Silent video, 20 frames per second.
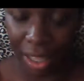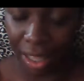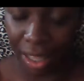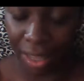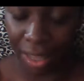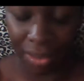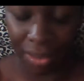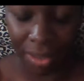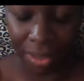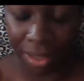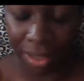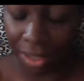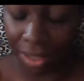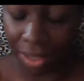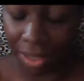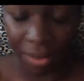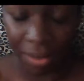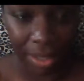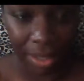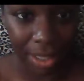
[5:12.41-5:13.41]
it was
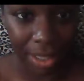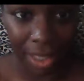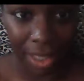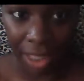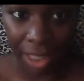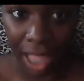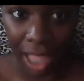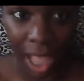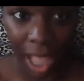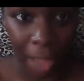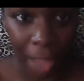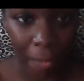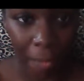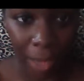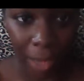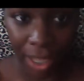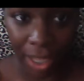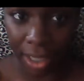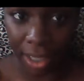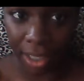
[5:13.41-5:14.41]
it was just a hot
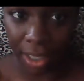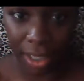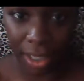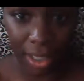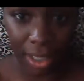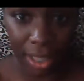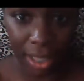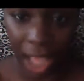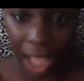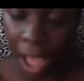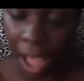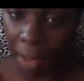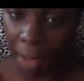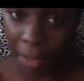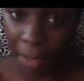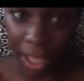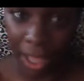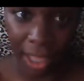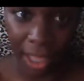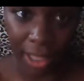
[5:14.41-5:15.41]
mess. Hot
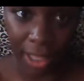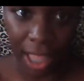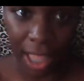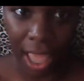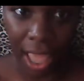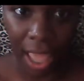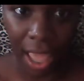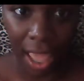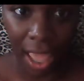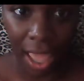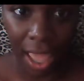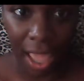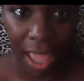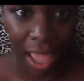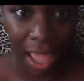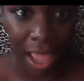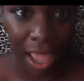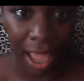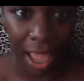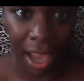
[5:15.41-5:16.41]
mess.
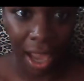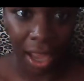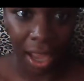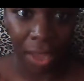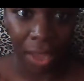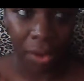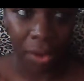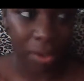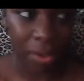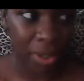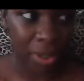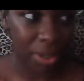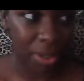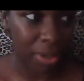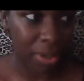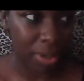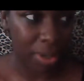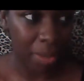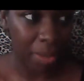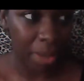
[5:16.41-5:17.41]
And he always
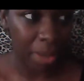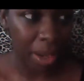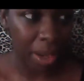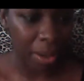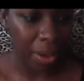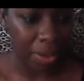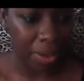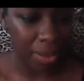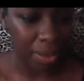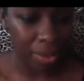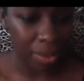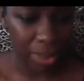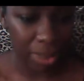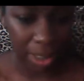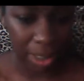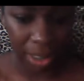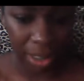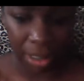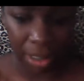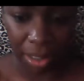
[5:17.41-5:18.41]
talked about
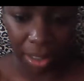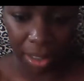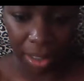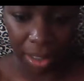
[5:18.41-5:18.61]
just